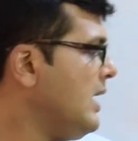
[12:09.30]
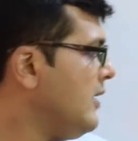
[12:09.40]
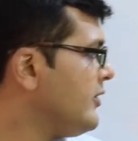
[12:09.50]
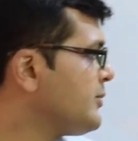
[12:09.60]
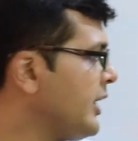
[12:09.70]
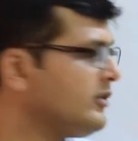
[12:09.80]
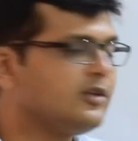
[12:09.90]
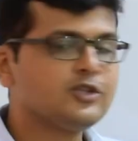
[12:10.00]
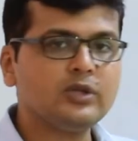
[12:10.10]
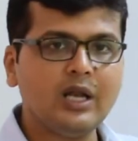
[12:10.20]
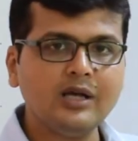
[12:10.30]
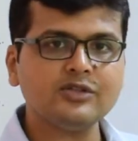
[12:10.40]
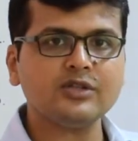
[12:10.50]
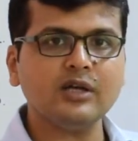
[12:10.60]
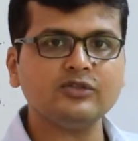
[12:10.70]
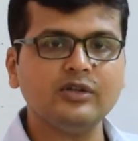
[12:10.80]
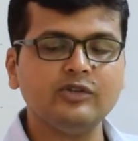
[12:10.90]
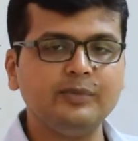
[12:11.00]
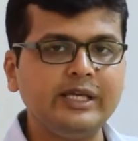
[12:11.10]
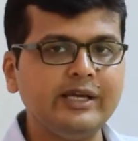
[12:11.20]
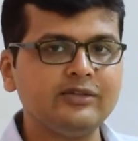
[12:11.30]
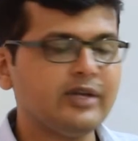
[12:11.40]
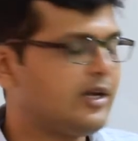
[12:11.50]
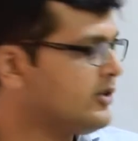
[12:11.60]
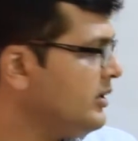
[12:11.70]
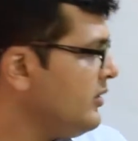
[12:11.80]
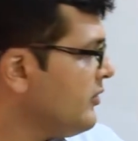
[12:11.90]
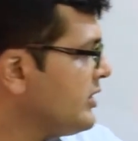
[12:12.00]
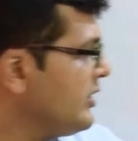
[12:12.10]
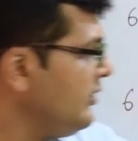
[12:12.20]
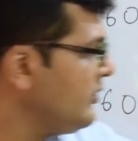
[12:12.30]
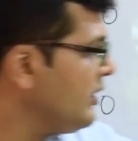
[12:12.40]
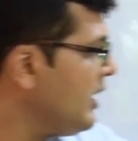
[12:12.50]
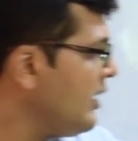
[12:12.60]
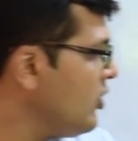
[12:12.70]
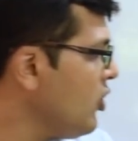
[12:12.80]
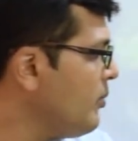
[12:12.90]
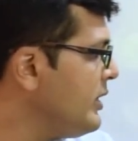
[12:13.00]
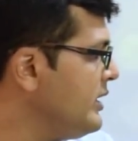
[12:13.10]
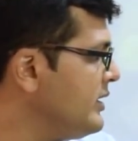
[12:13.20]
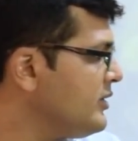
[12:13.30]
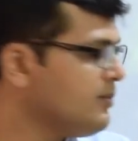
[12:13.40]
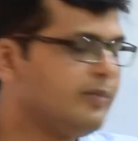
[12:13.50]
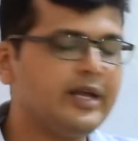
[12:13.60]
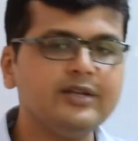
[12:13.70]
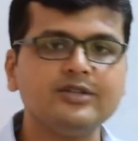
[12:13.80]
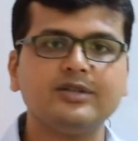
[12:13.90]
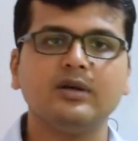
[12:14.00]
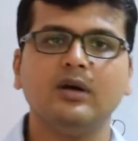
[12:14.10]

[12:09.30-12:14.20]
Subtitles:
Which brings us to the last task on the speaking section, which is an opinion-based